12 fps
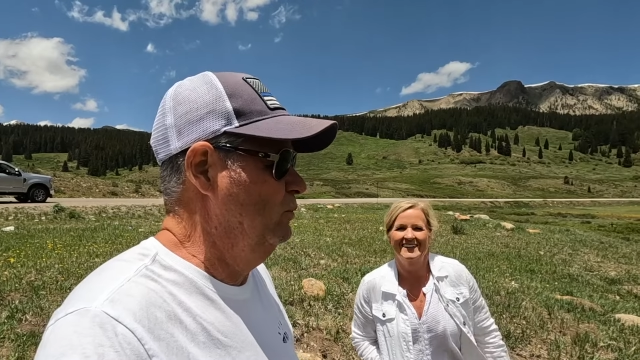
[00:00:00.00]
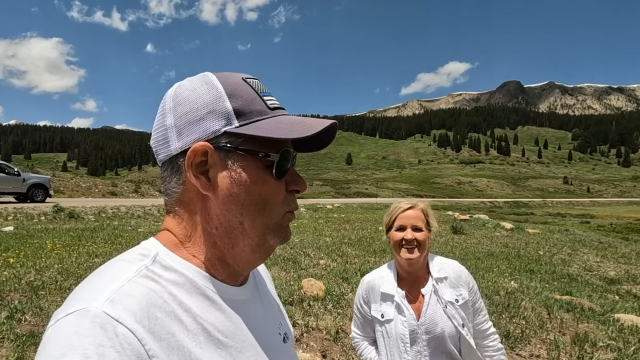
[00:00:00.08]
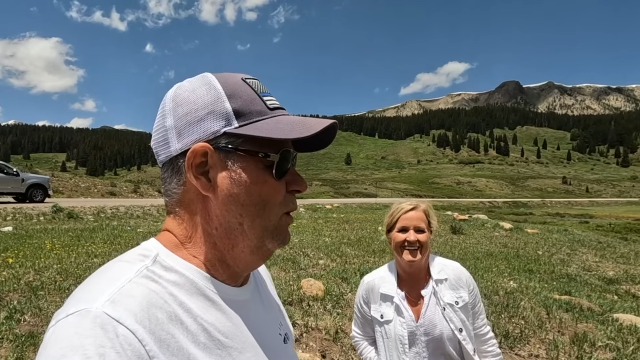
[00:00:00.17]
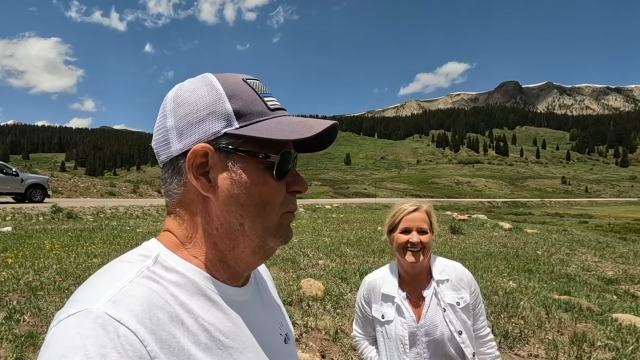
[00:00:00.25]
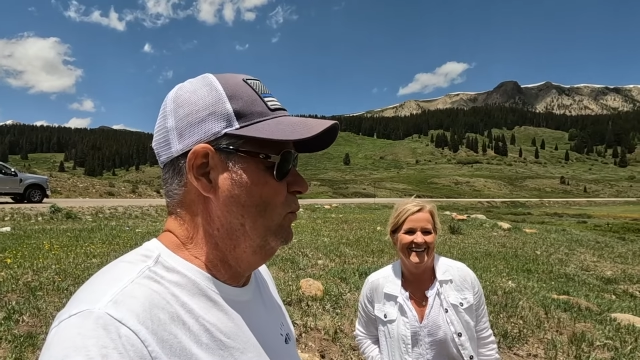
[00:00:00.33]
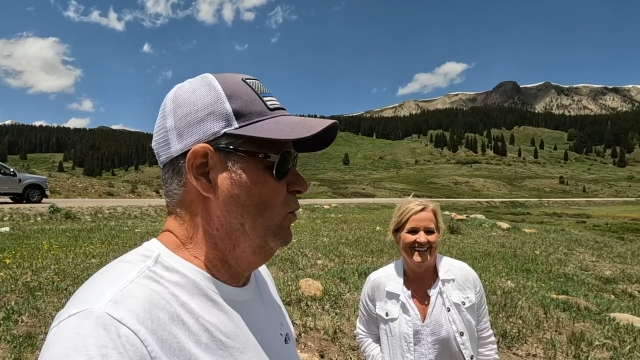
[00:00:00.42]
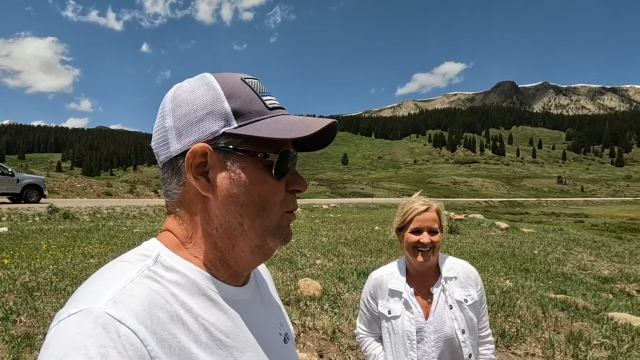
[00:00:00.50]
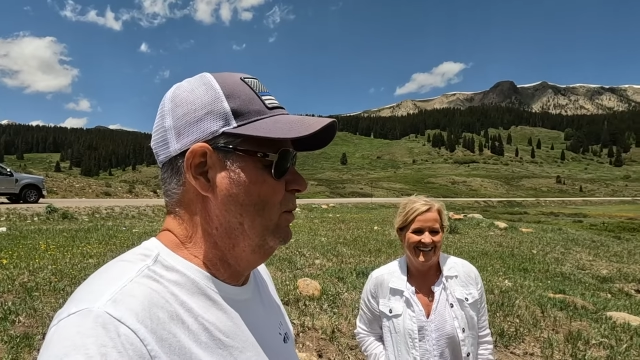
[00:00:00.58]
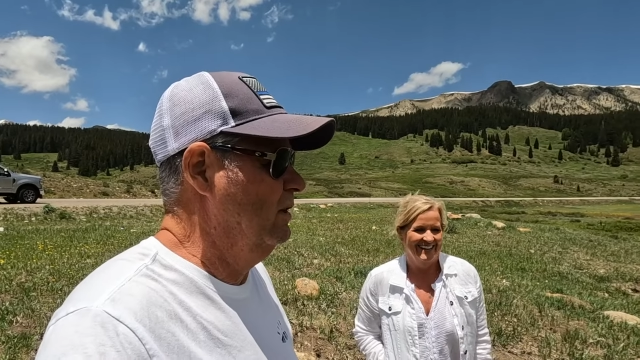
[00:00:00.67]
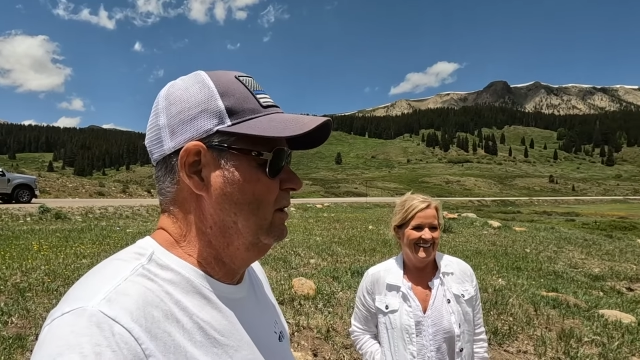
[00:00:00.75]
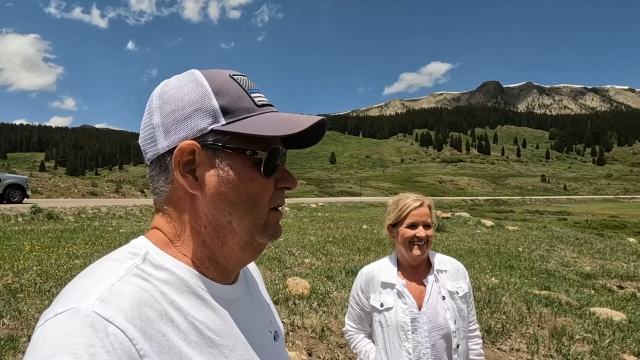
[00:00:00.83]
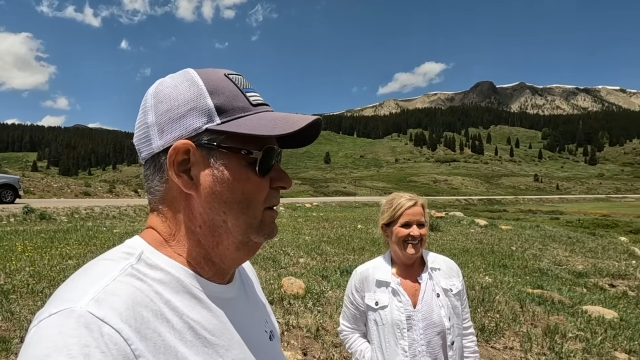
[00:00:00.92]
Speaker 1: warm, warm
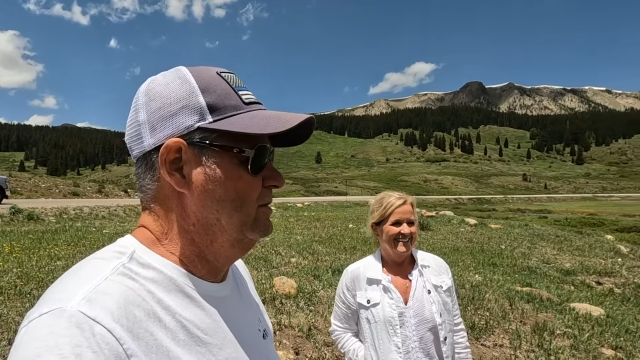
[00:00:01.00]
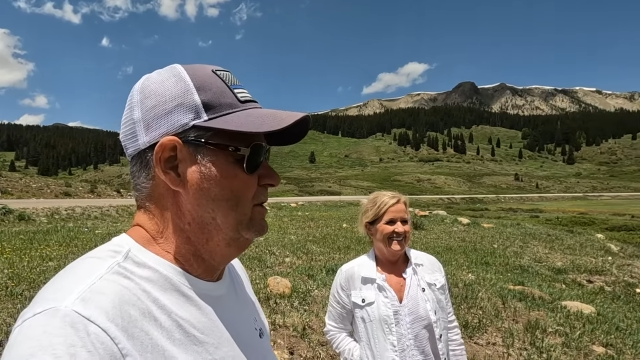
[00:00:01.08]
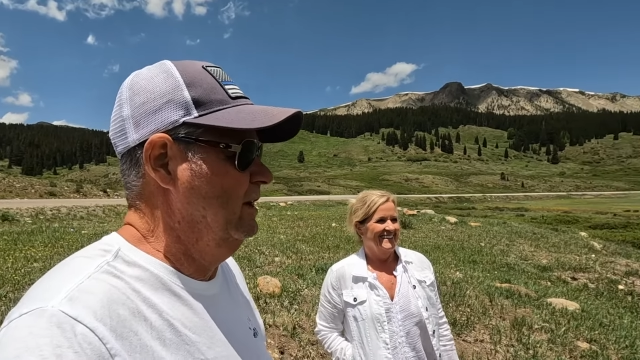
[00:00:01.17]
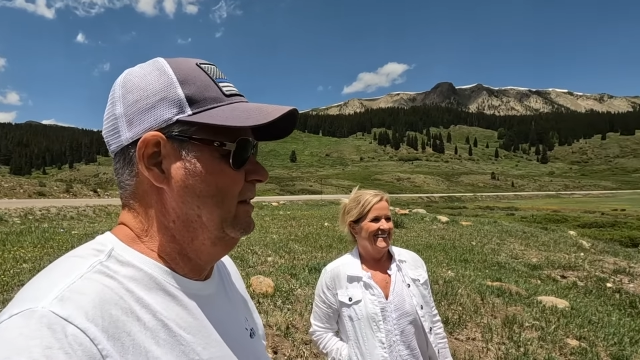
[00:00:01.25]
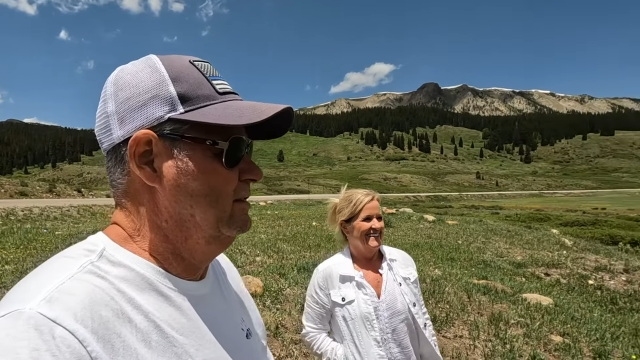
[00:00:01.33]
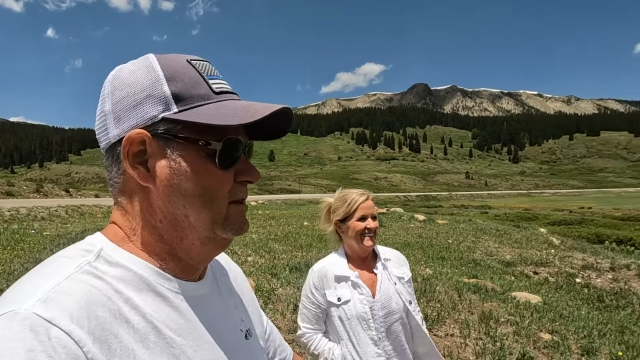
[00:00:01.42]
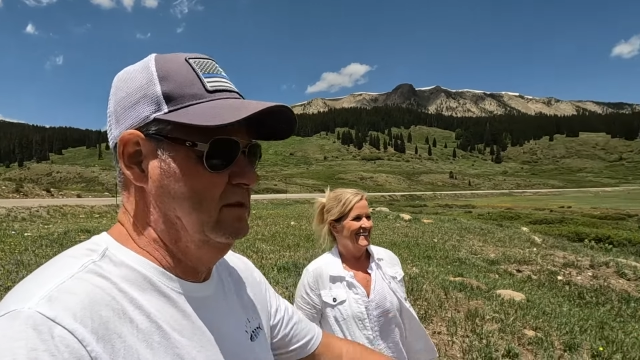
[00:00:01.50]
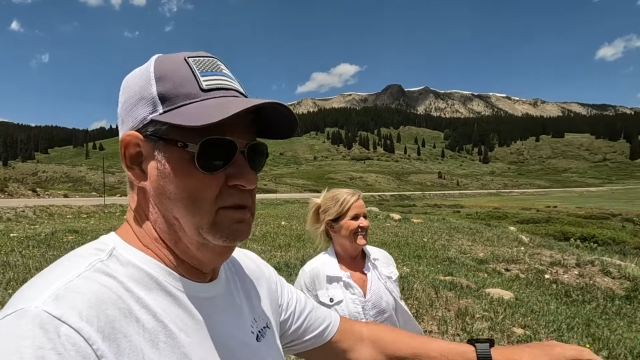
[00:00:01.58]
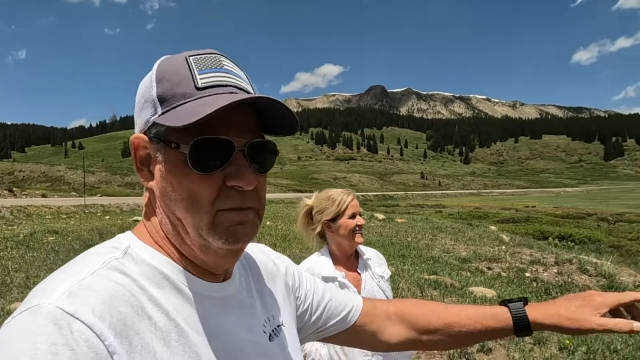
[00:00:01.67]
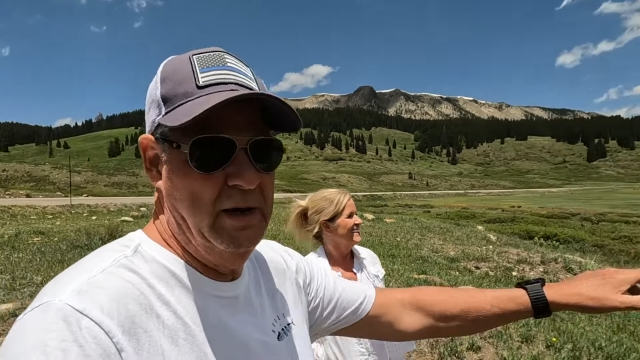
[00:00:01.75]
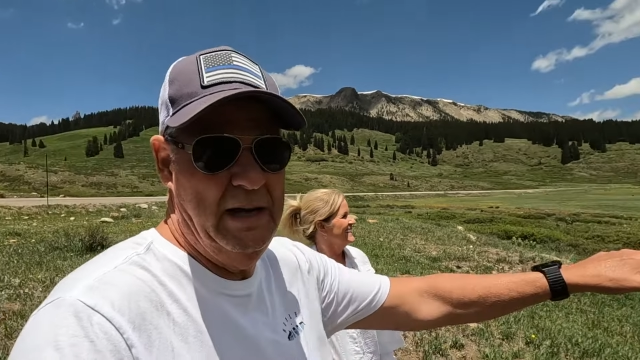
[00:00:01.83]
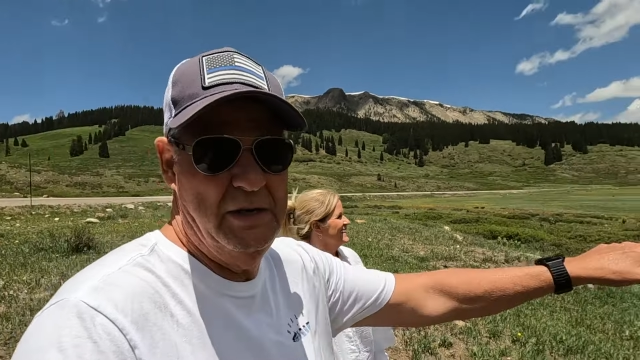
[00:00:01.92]
weather clothes, and
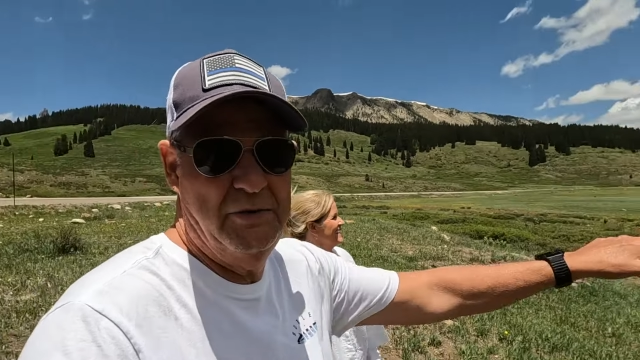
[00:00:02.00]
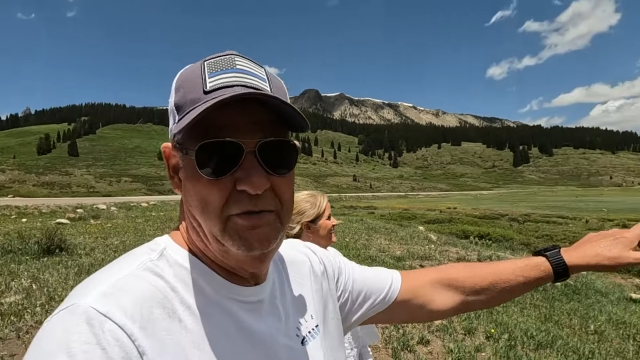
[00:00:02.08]
some guys